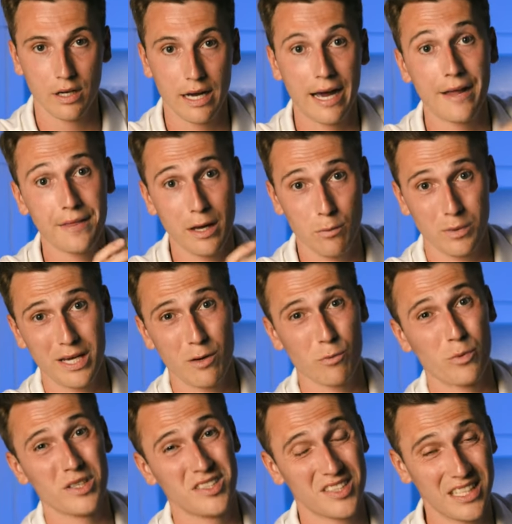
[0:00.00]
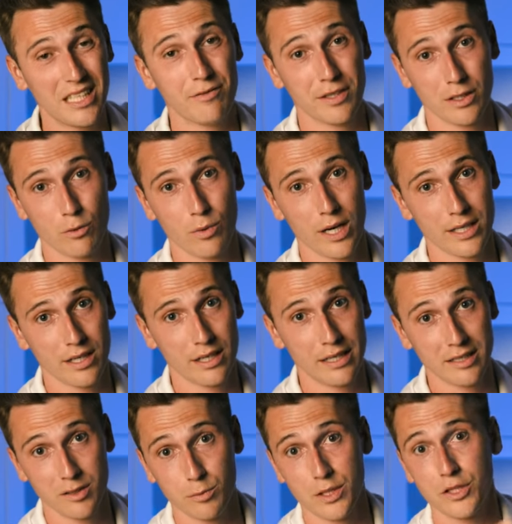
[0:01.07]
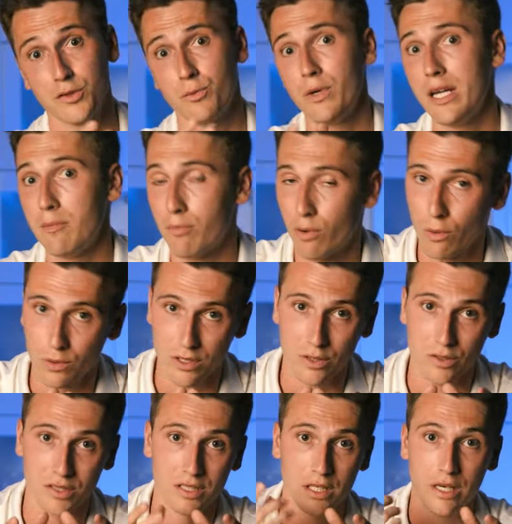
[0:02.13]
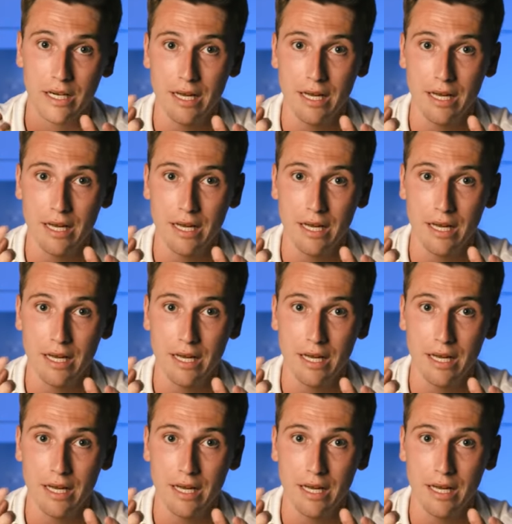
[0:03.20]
and that we are receiving the right I L S, which is really important because